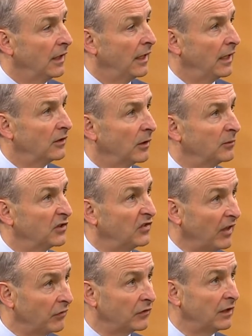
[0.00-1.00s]
uh, in terms of
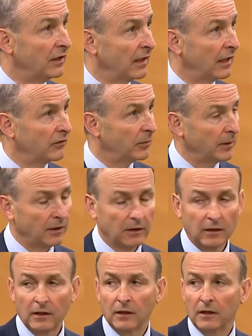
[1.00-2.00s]
safety that have to
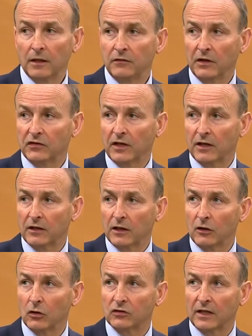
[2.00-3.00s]
be investigated
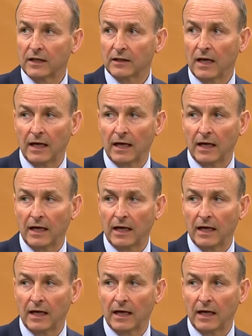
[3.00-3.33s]
and looked at.